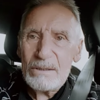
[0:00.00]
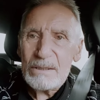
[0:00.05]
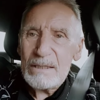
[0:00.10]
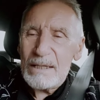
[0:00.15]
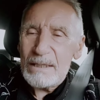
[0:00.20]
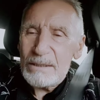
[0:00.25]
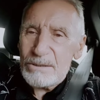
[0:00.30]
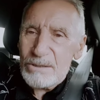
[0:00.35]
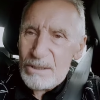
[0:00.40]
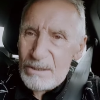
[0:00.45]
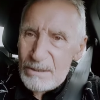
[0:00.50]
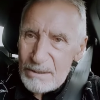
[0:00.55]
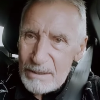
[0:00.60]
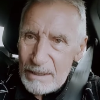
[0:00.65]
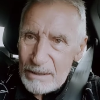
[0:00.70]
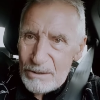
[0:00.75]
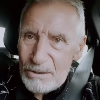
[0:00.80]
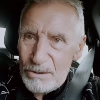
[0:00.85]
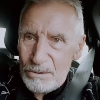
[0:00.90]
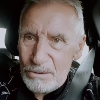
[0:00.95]
I'd like to
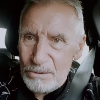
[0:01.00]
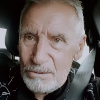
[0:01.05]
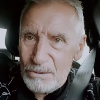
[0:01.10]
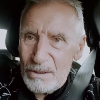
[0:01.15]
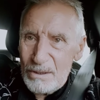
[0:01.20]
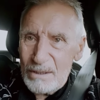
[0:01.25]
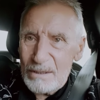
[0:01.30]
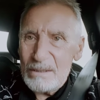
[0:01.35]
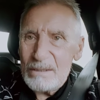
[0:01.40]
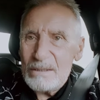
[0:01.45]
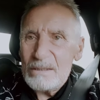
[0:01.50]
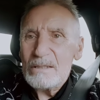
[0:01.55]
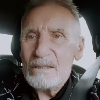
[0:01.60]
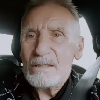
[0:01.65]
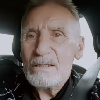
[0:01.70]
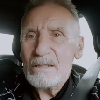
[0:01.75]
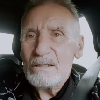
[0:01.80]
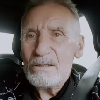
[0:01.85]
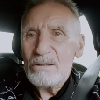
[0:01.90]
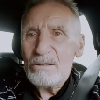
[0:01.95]
thank you,
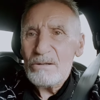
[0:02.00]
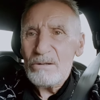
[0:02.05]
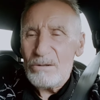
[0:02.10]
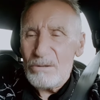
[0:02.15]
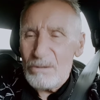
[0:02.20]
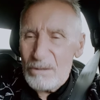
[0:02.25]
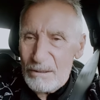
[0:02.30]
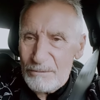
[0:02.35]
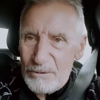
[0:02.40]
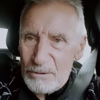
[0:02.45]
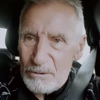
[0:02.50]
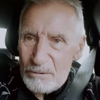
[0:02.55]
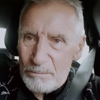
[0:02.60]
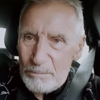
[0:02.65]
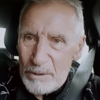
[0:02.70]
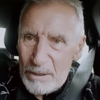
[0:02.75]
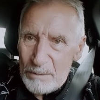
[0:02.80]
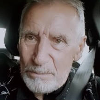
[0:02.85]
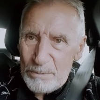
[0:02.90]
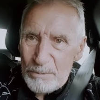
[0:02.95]
all of you
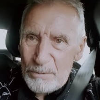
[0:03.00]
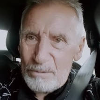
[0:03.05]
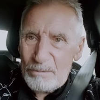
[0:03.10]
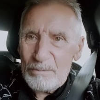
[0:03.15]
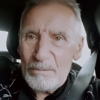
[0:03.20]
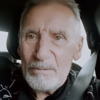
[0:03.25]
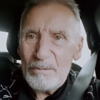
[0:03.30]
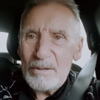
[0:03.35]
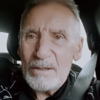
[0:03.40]
people